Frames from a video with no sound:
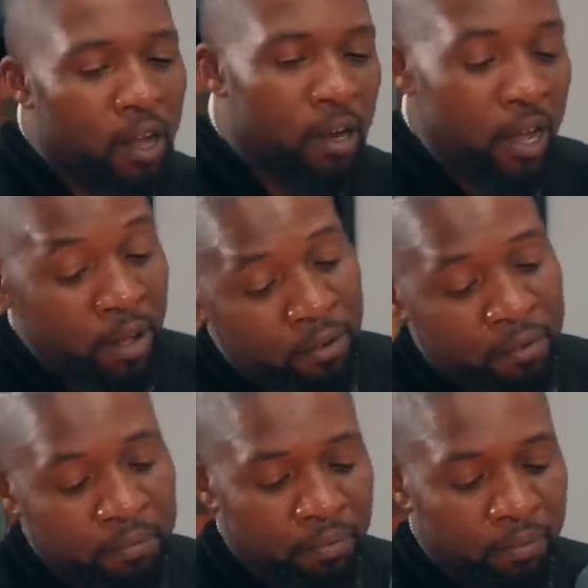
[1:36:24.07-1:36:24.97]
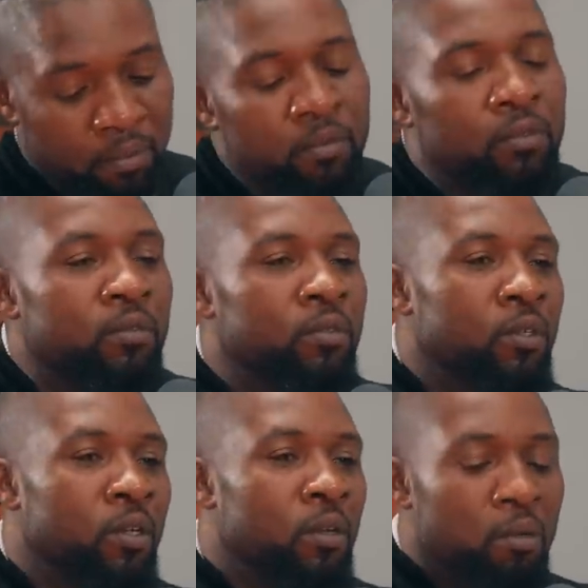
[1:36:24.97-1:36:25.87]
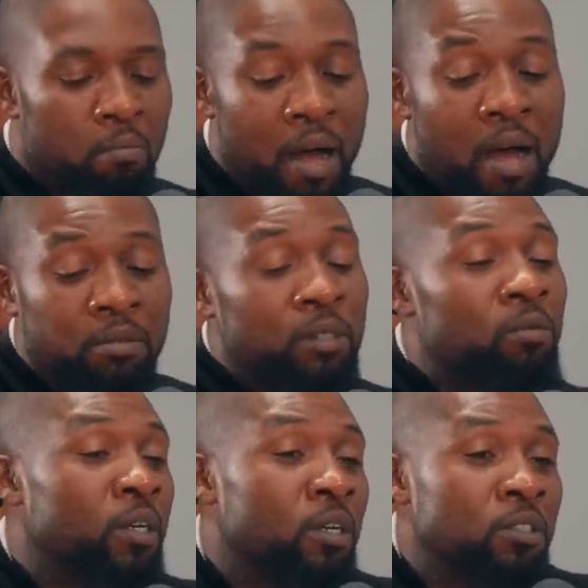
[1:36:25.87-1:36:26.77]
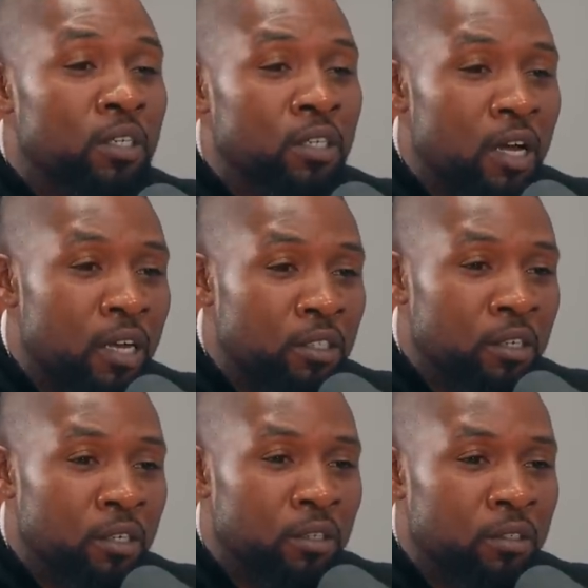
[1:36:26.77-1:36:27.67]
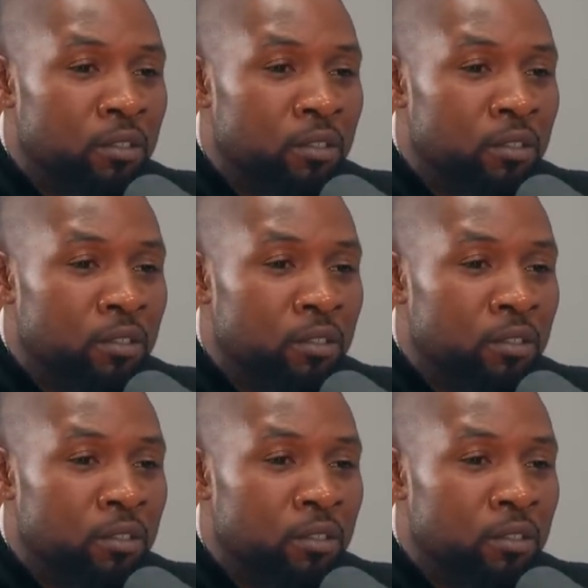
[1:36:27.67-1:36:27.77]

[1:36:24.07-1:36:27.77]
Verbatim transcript: okay, now Pops didn't want to go to the doctor,